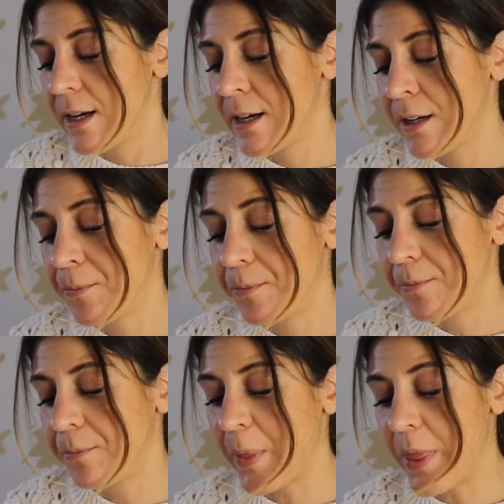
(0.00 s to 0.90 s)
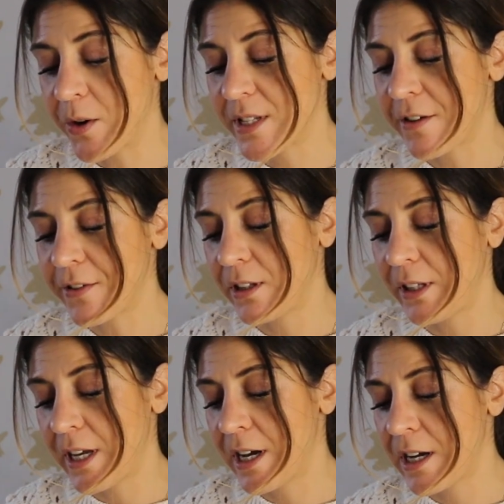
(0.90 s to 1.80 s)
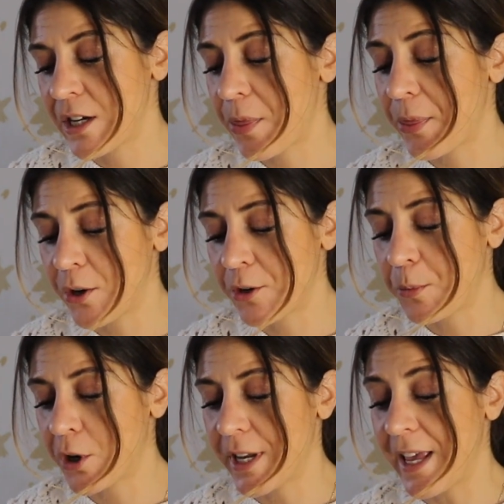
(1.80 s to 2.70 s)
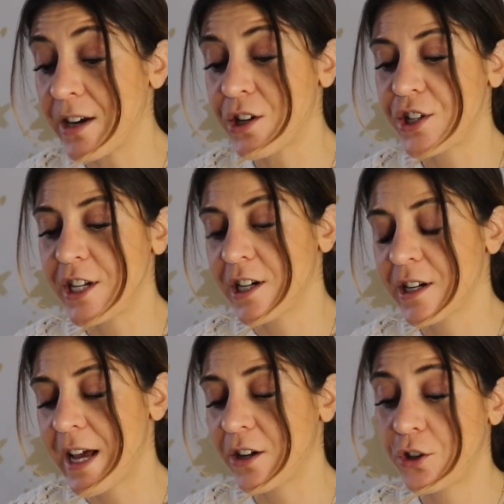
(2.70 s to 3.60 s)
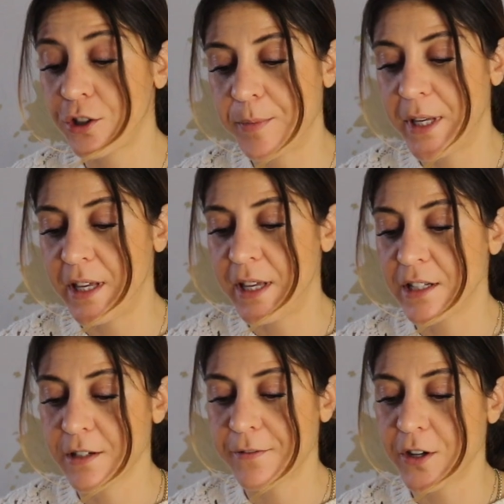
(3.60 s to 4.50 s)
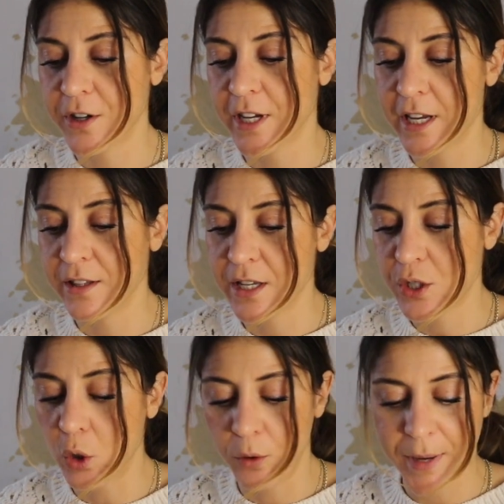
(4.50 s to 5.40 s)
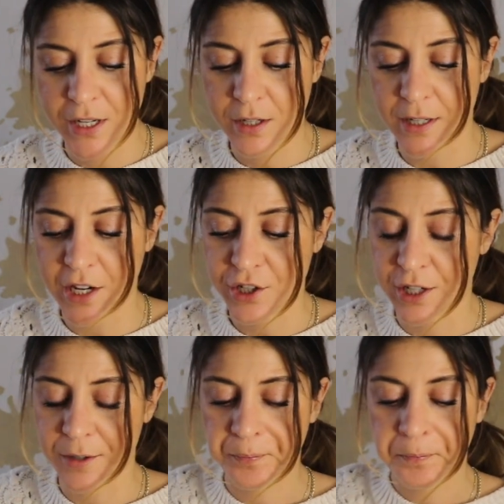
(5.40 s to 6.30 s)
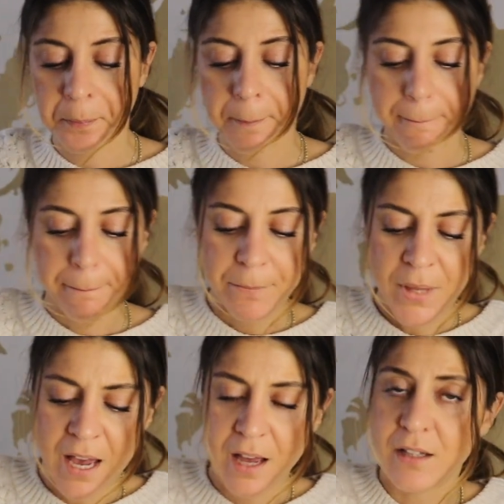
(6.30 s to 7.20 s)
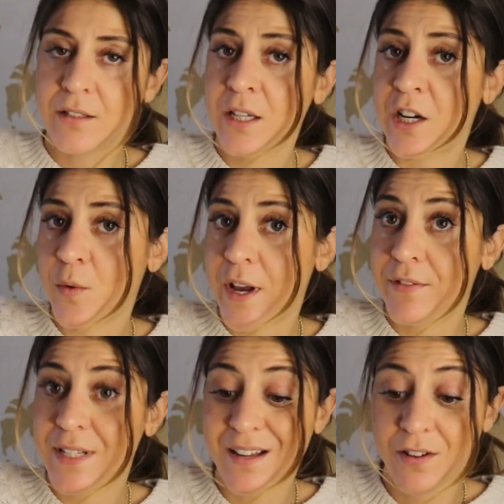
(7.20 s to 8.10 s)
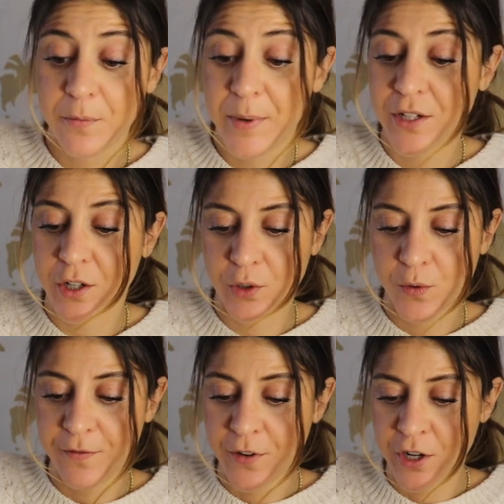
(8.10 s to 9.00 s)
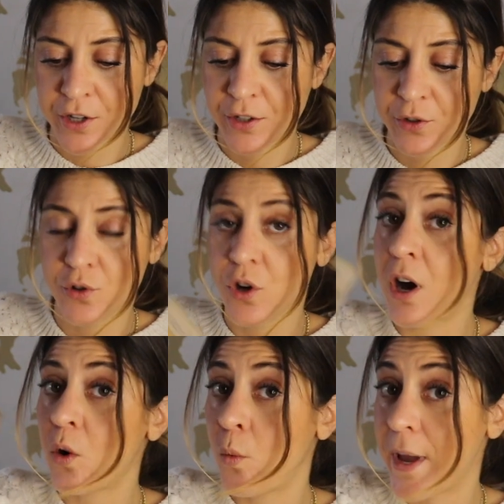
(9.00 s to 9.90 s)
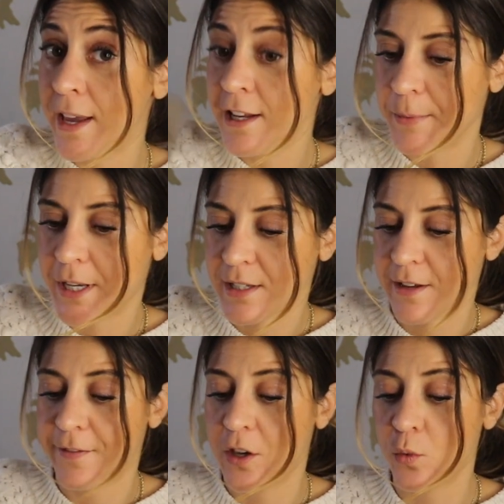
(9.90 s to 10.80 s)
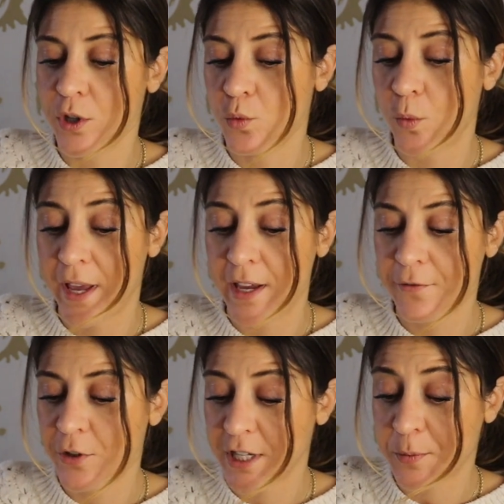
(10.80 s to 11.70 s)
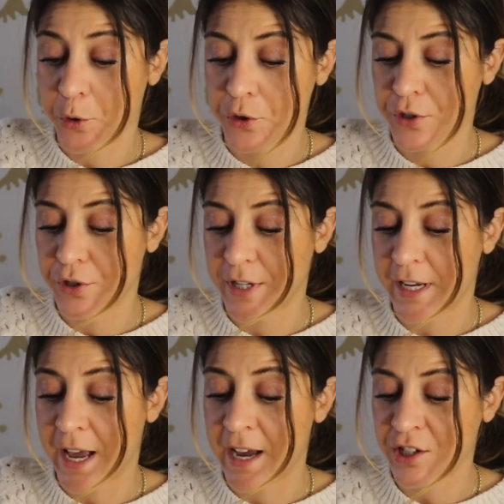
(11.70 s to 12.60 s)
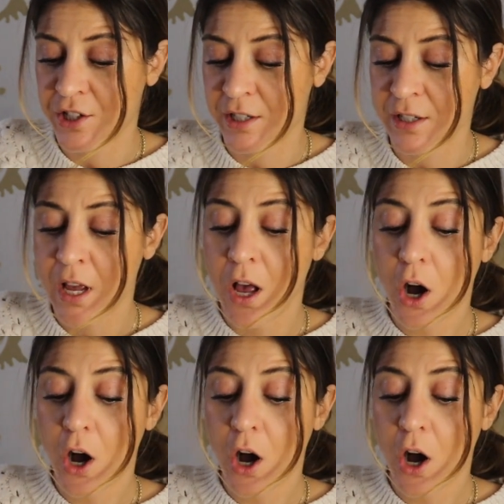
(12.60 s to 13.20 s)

Um, but there is definitely a third party energy here that could be interfering in the soulmate connection. Yeah, here we have the Seven of Pentacles reversed. Do not wait because if you would wait for this person to take action